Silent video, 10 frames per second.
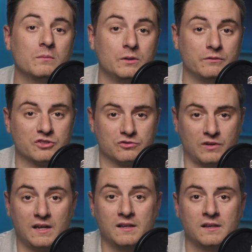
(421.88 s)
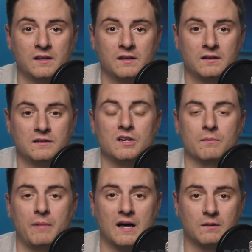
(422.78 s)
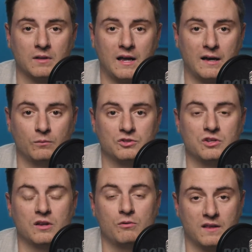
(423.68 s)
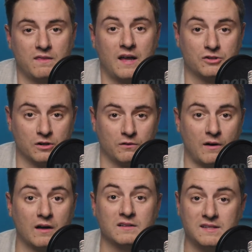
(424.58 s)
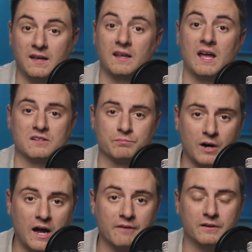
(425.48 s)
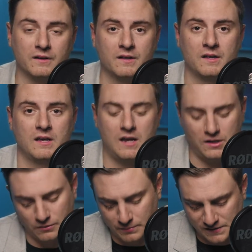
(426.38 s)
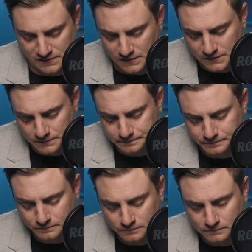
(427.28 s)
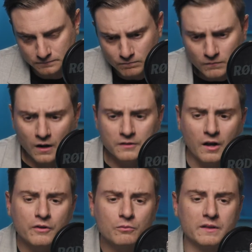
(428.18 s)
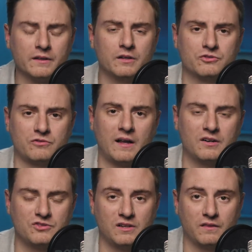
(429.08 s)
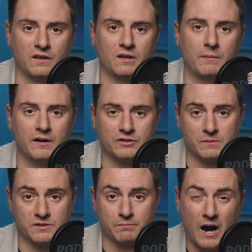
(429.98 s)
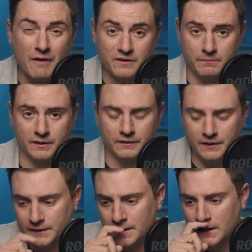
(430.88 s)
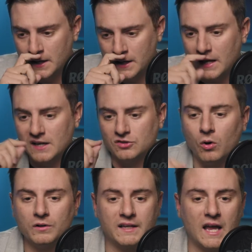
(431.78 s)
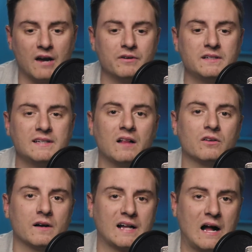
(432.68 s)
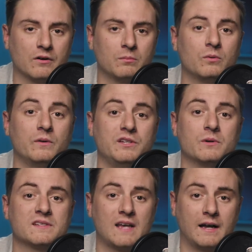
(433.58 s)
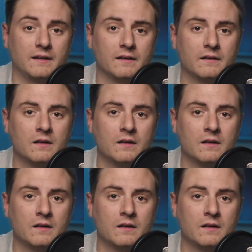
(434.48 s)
moves straight to your bottom line, which you can then turn around and take as profit in your business. Another really good strategy to think about in terms of profitability is holding every dollar accountable when you assign it.